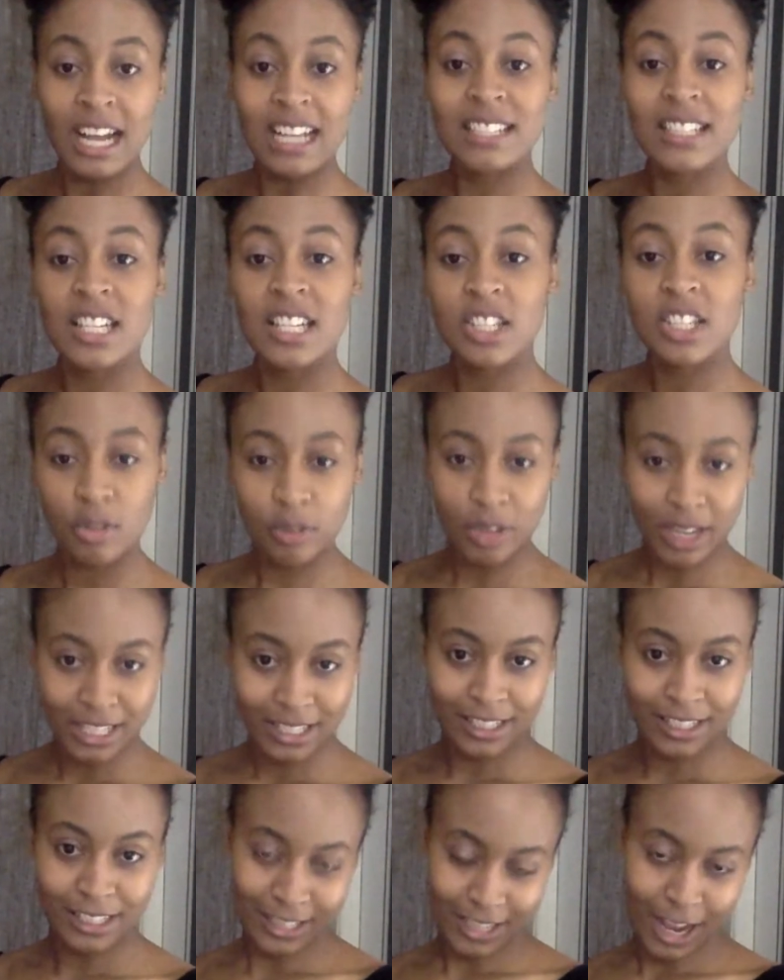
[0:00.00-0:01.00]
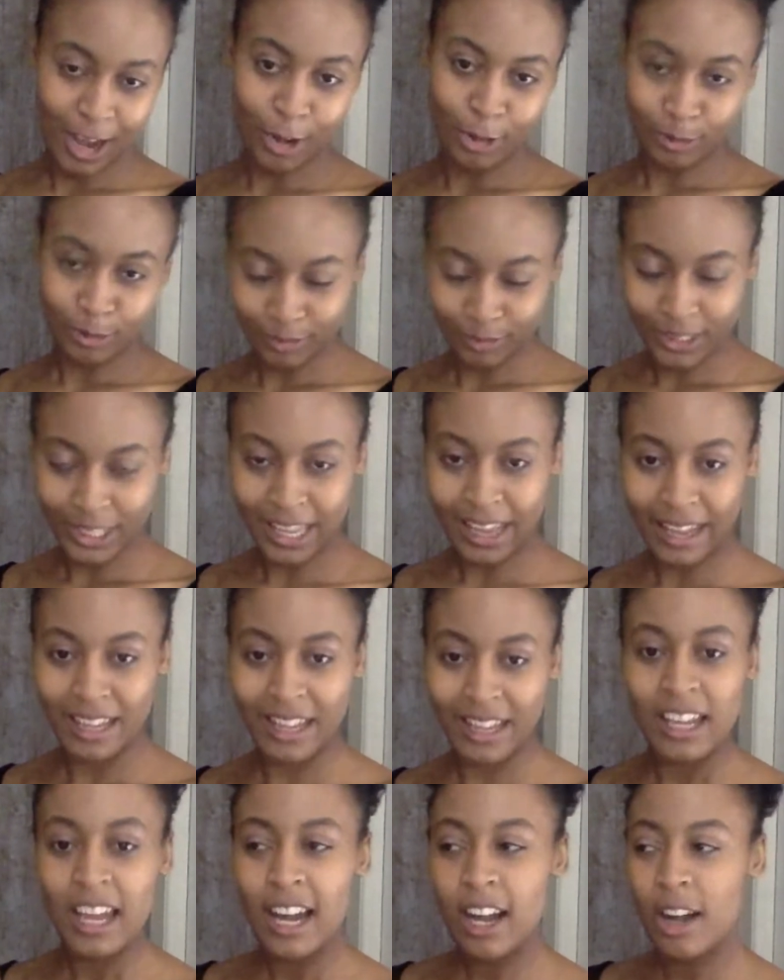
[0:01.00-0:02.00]
I started writing down.
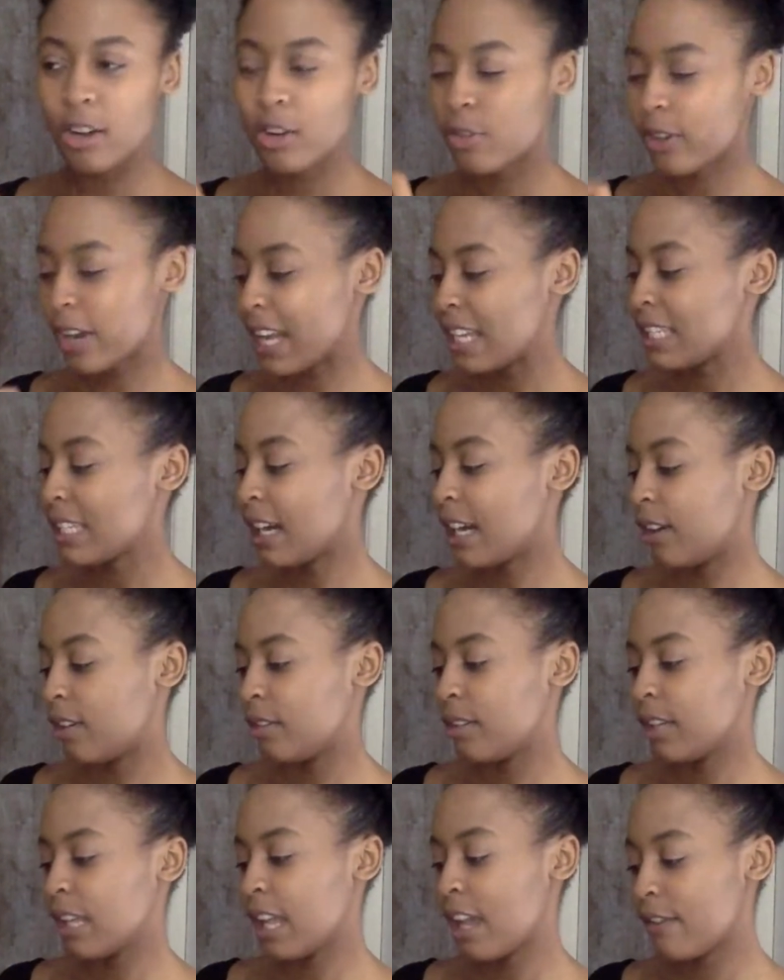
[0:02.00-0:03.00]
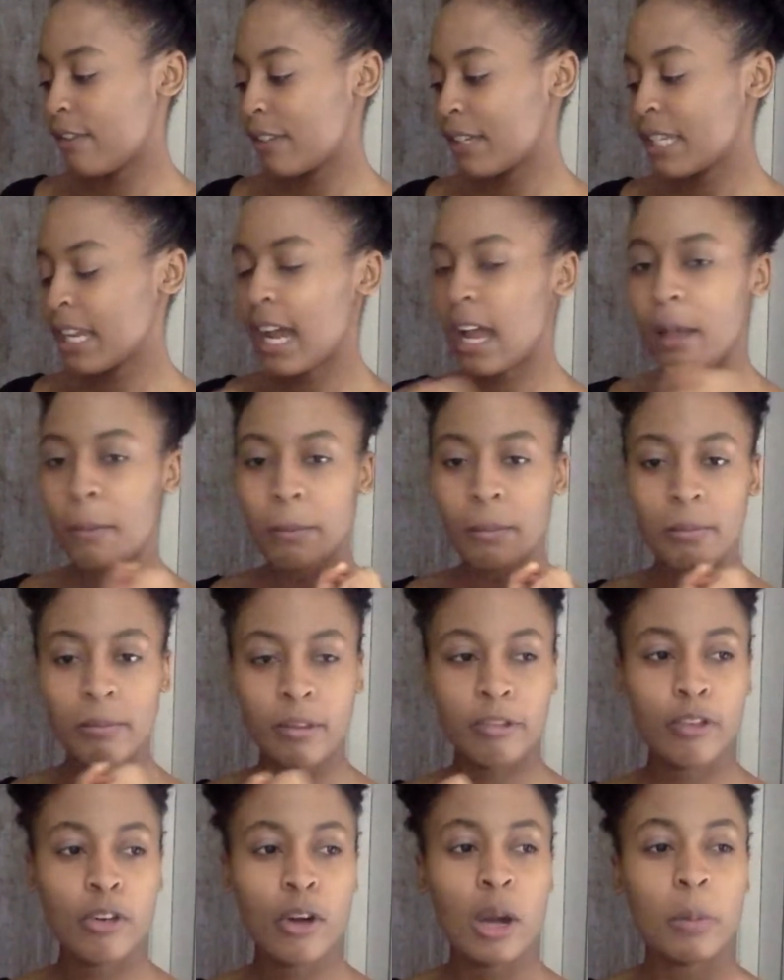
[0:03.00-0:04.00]
Okay. I would write down every time
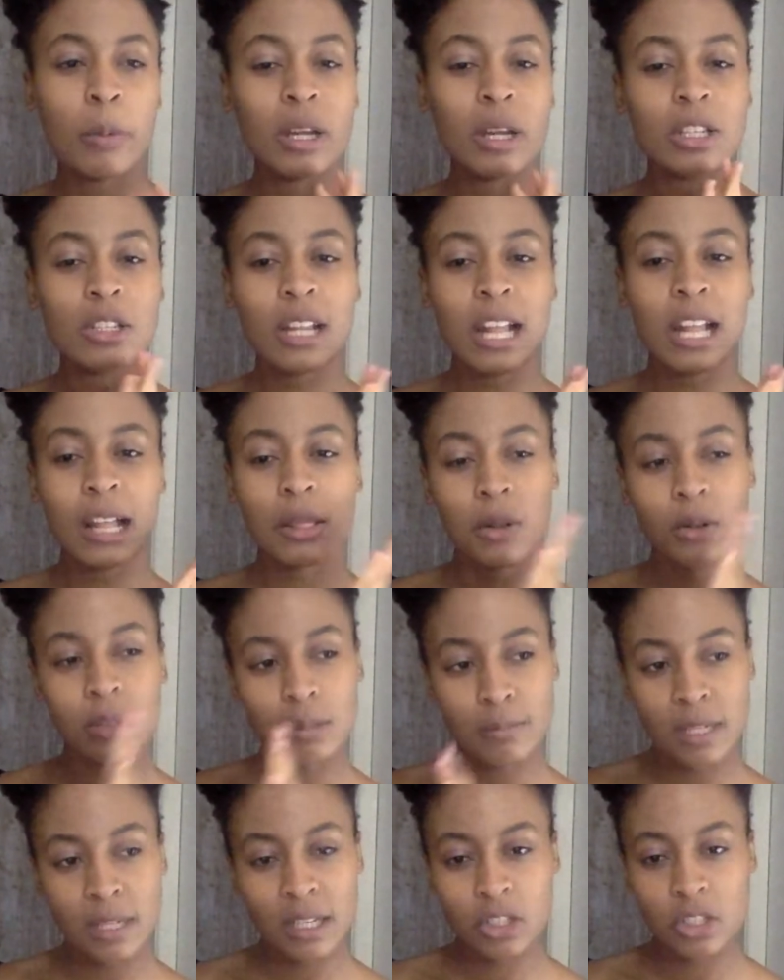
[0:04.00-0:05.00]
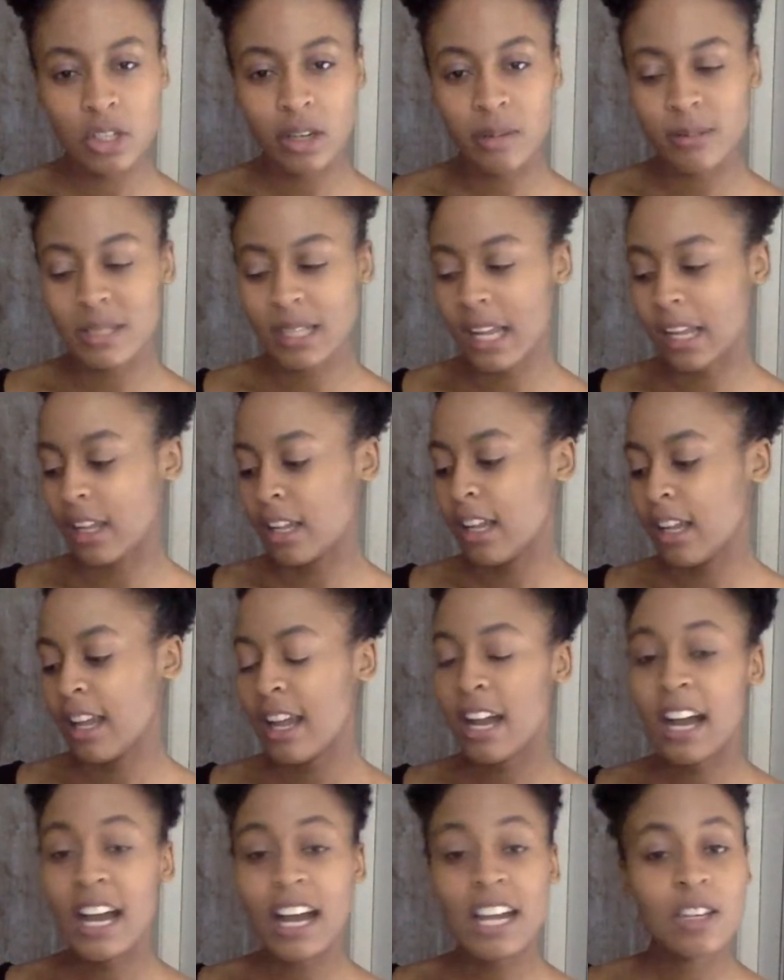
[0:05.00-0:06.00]
before I went to like those big shops, like,
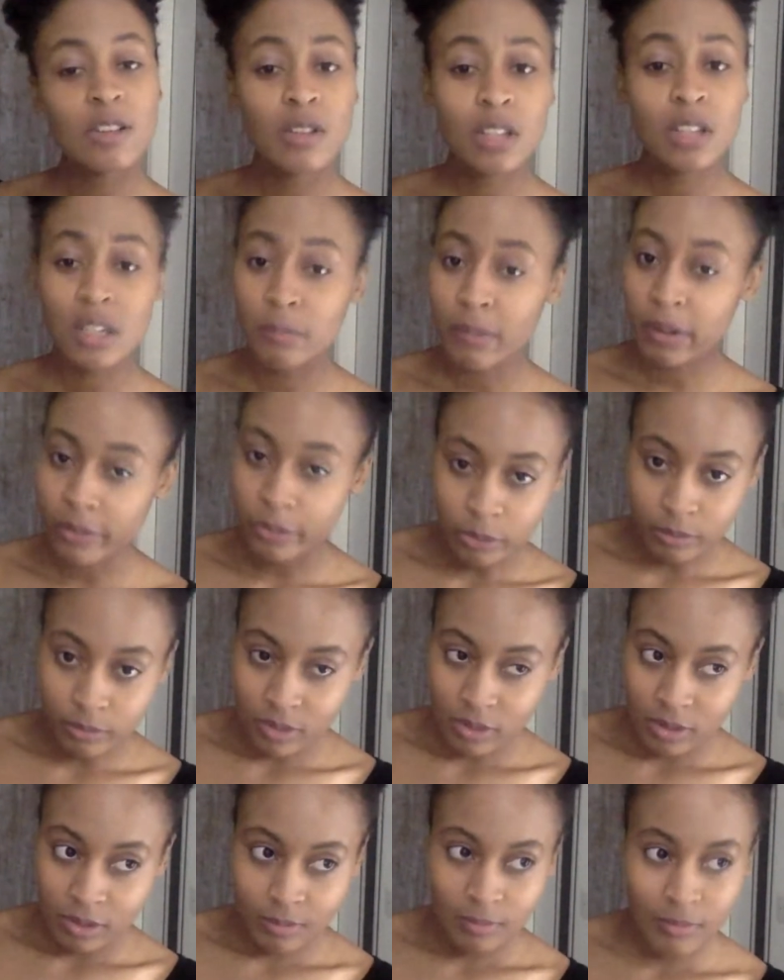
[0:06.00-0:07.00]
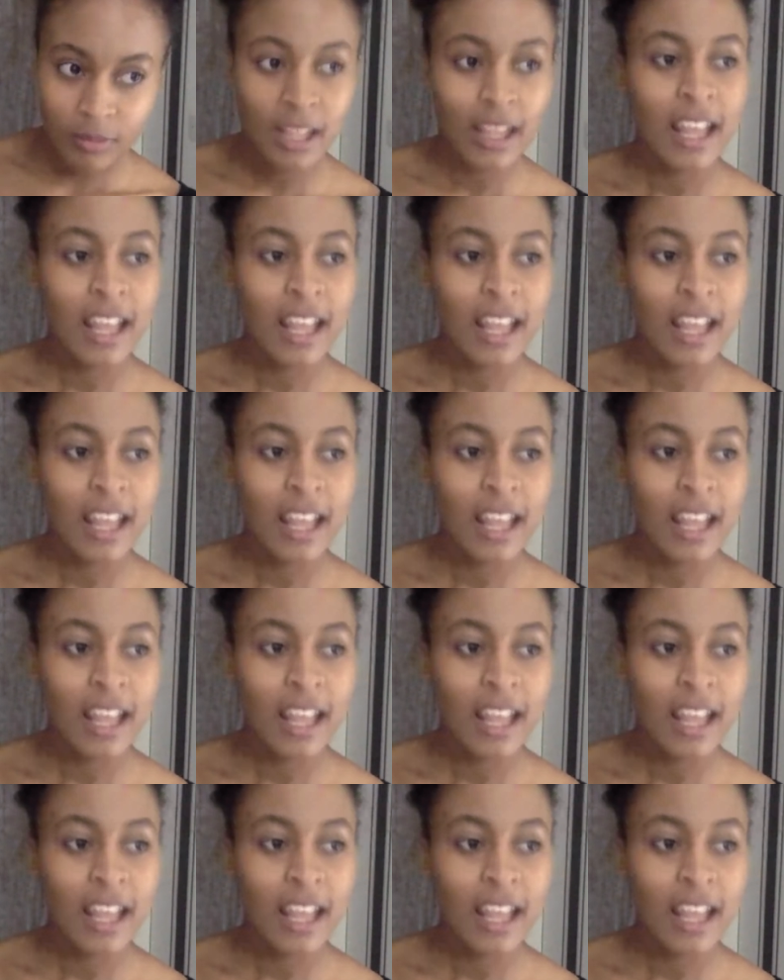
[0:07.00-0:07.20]
I don't need perfumes.